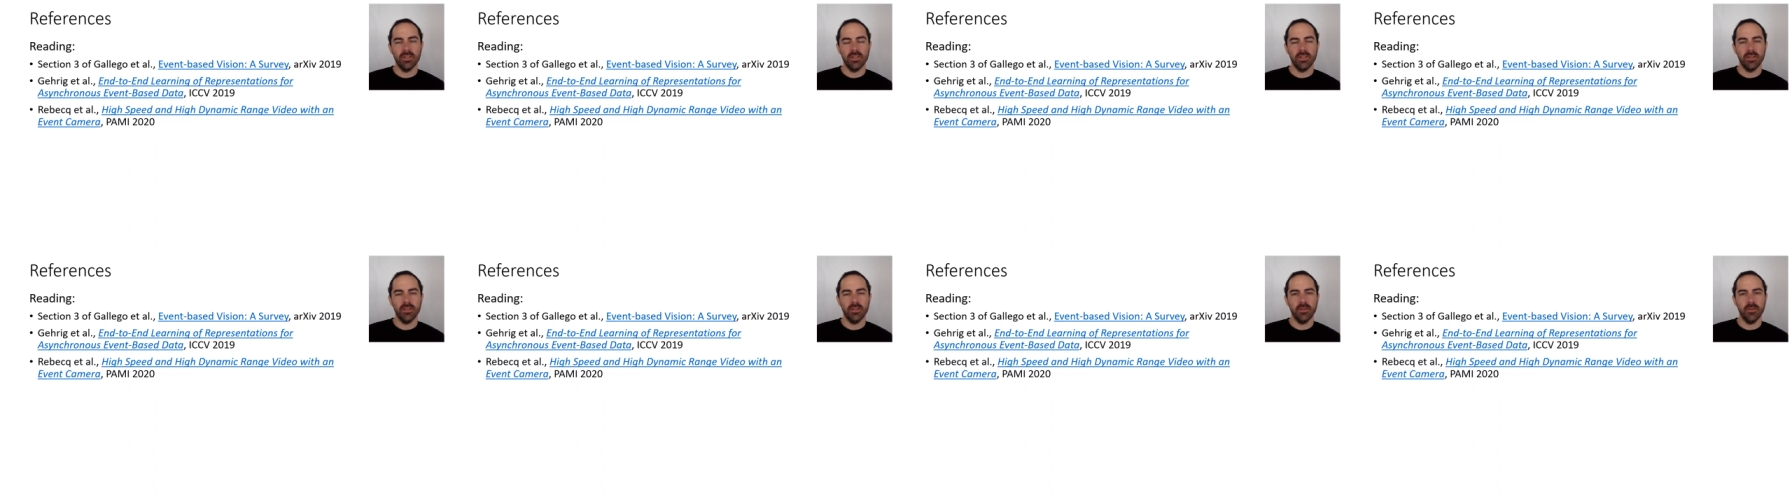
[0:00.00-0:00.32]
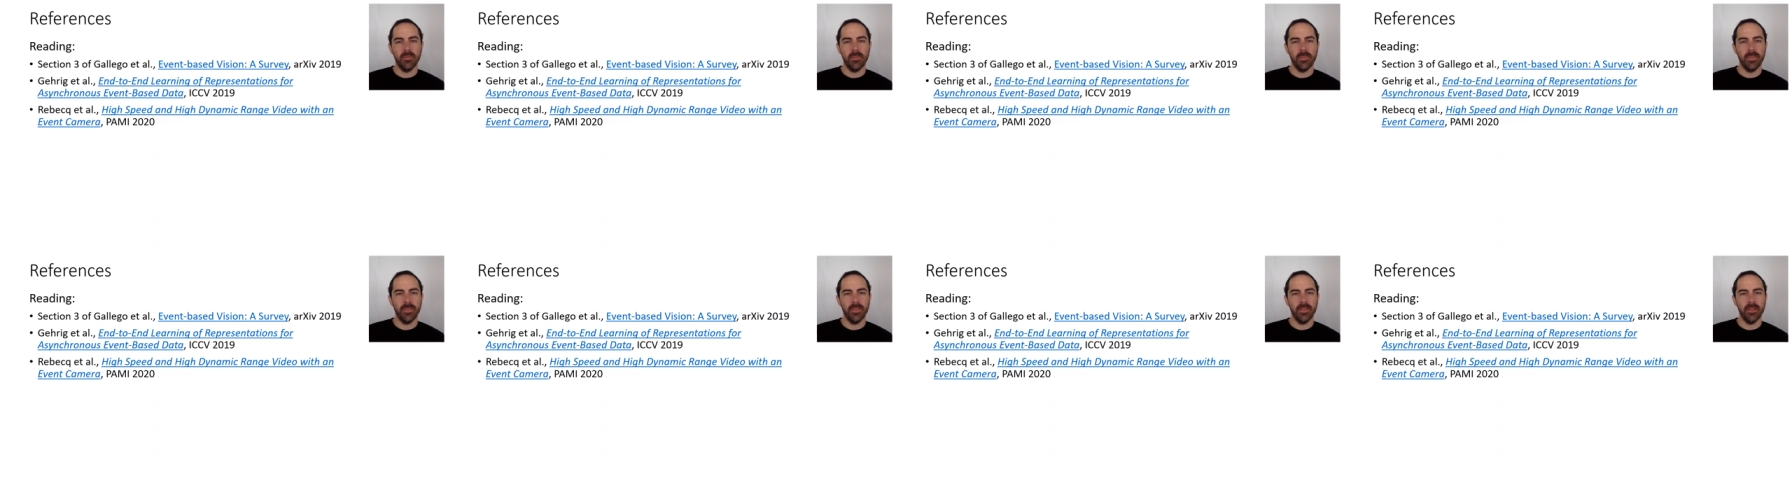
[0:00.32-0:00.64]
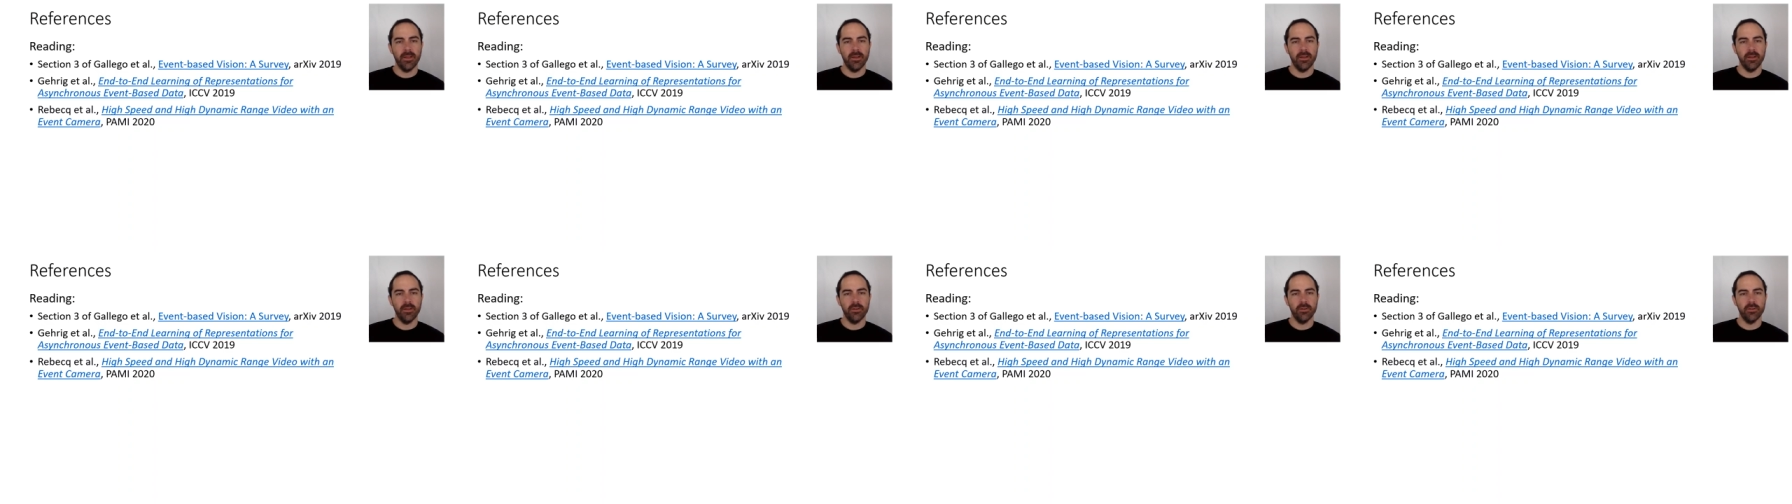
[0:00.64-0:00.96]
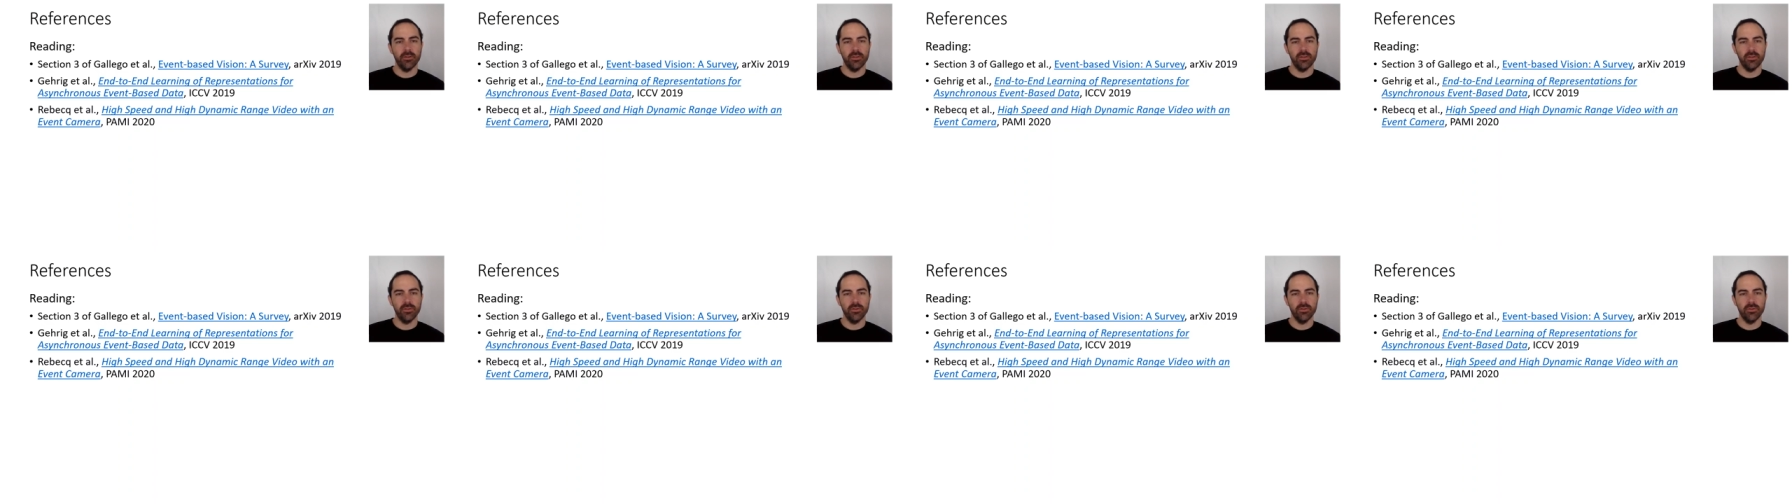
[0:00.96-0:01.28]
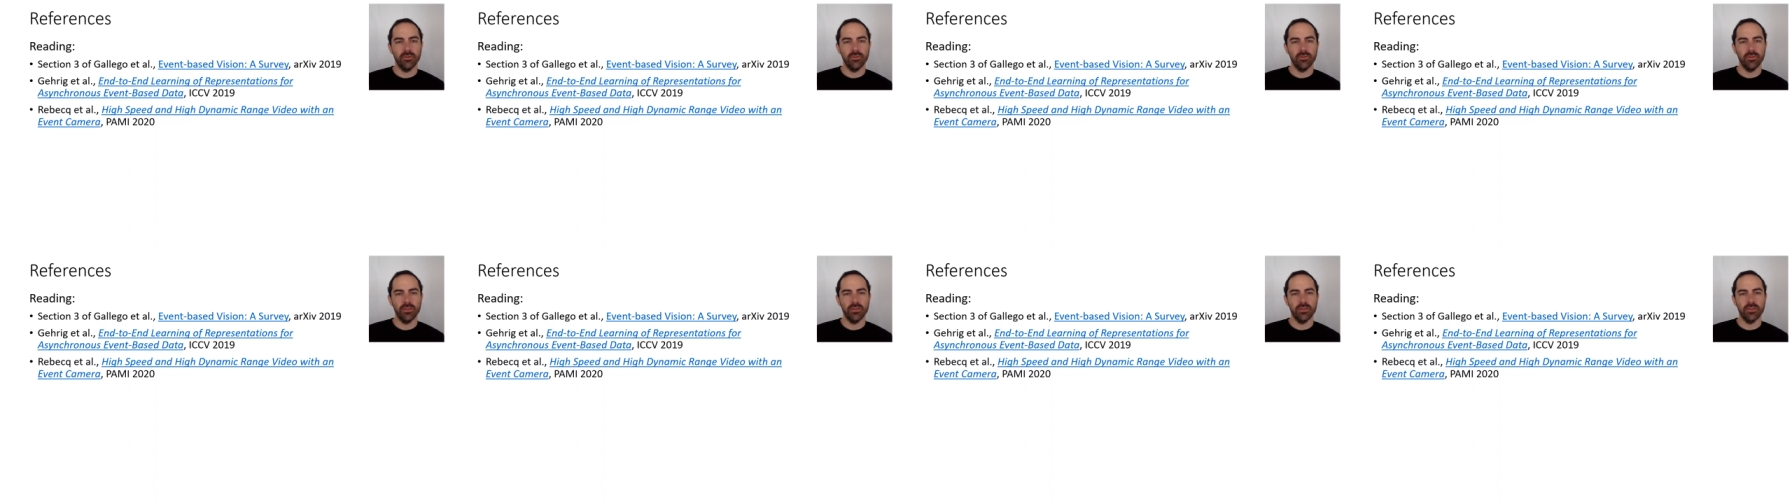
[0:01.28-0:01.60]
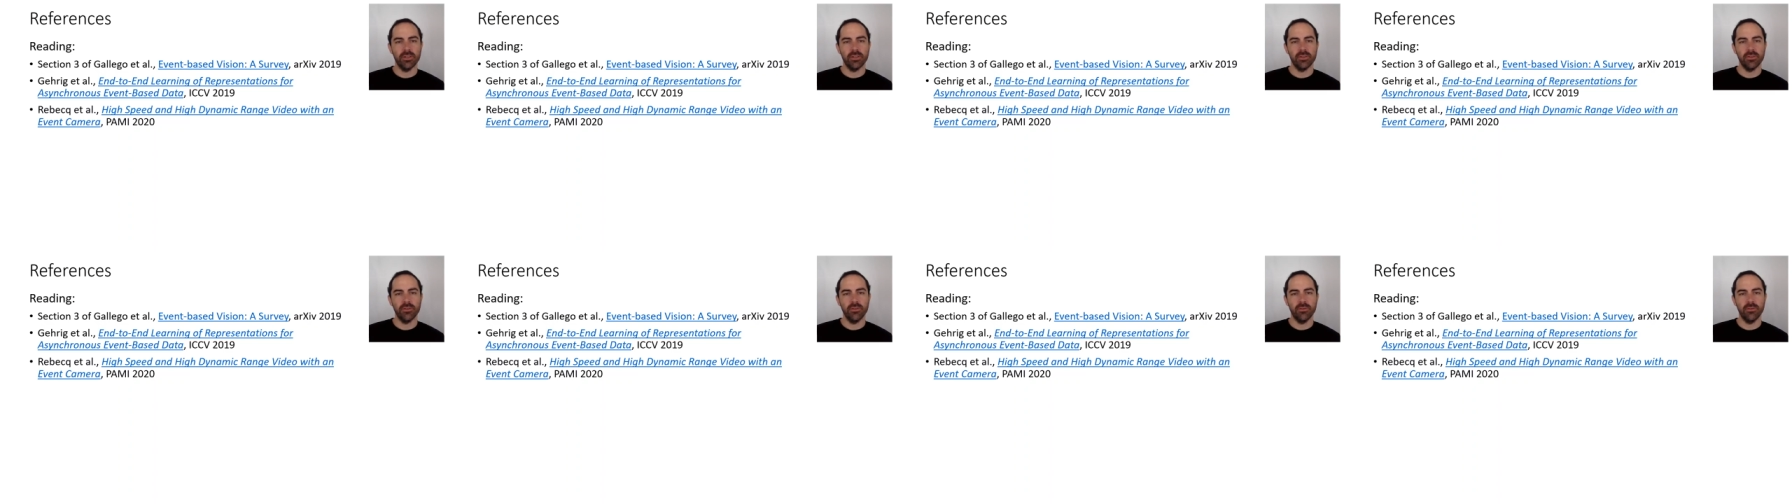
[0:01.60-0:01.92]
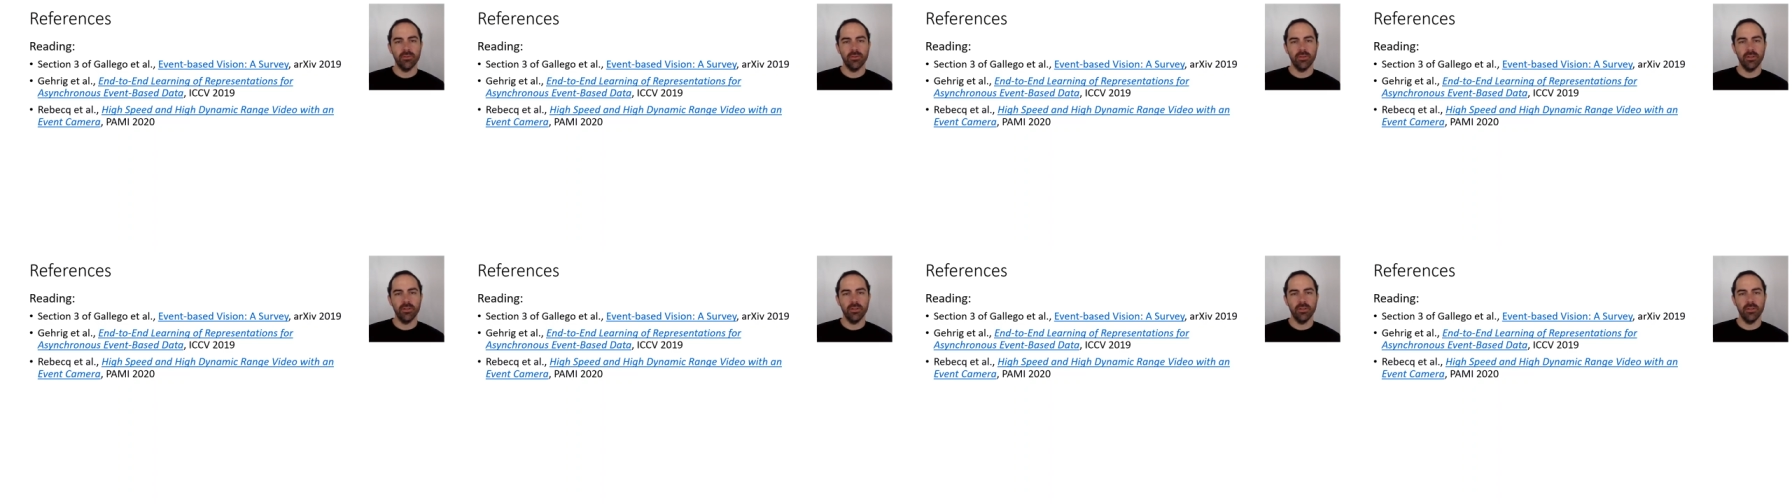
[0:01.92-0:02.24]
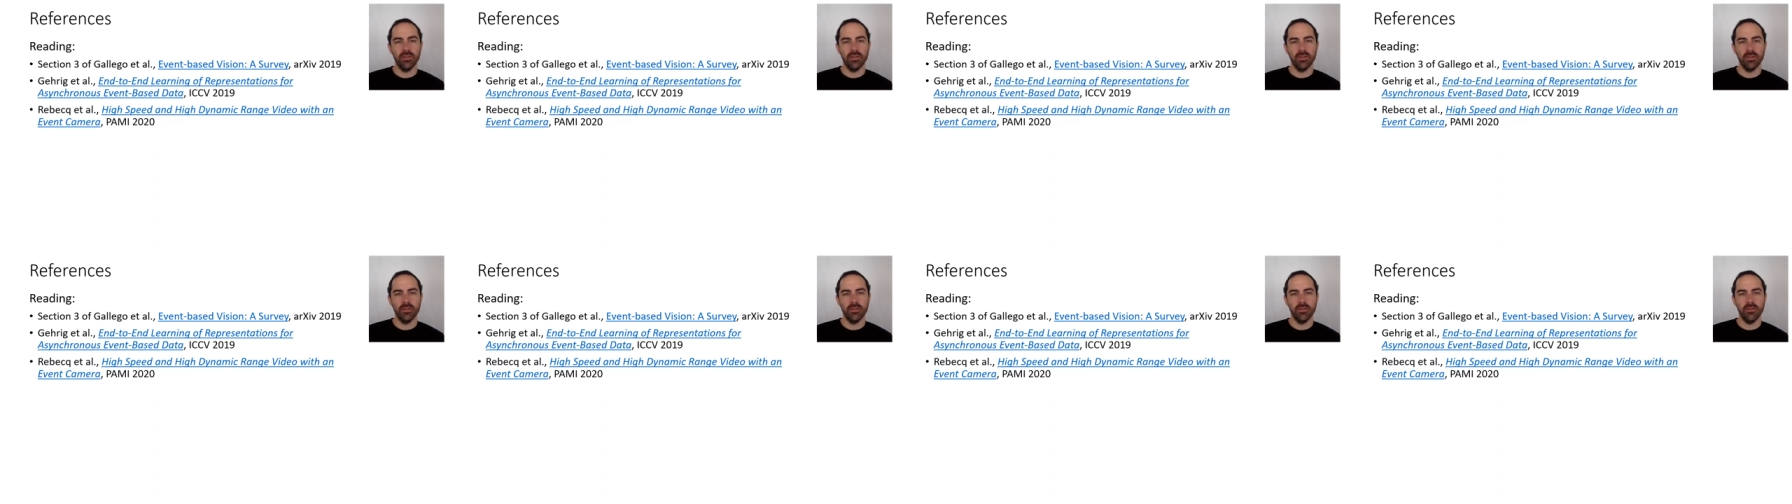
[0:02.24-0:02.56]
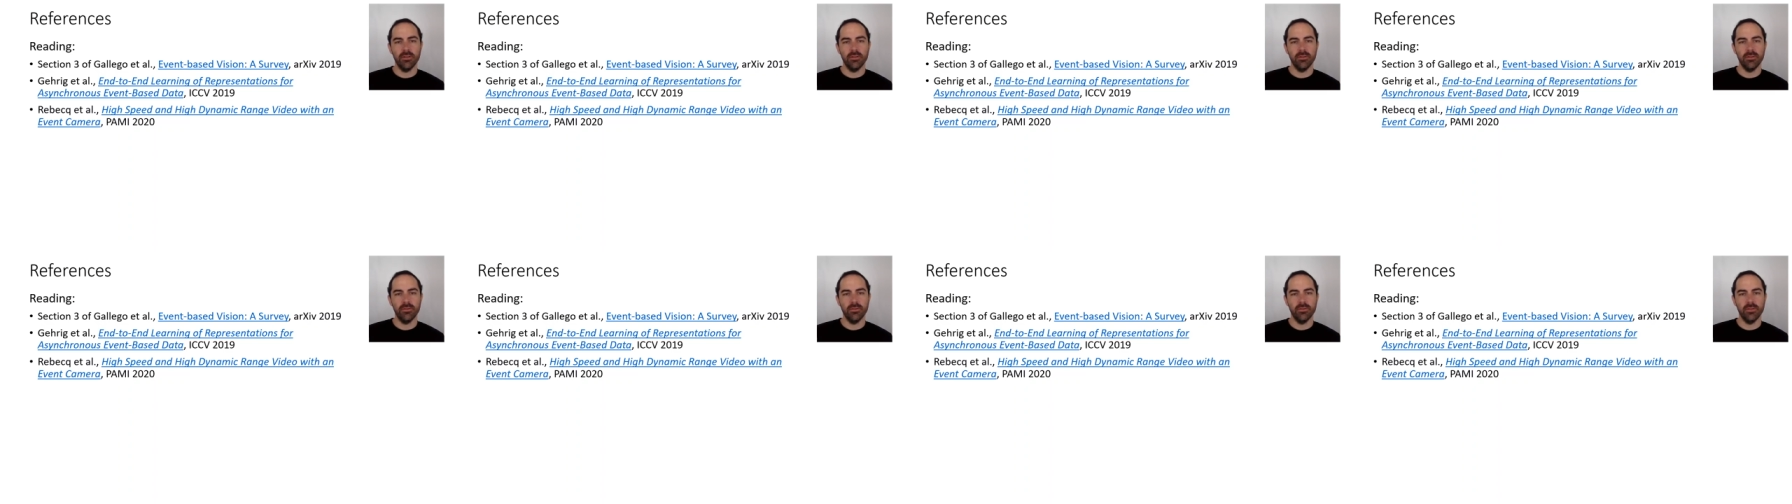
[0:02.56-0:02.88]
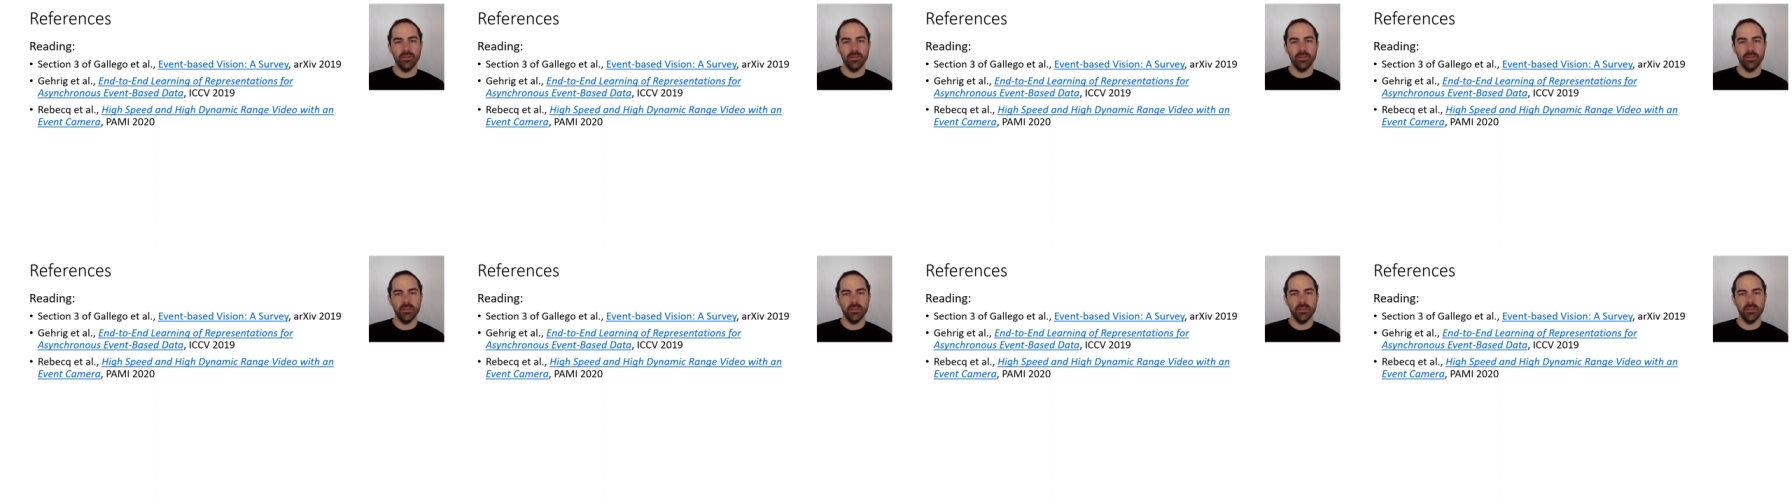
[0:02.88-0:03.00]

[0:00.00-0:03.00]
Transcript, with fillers: Um, I encourage you to read section 3 of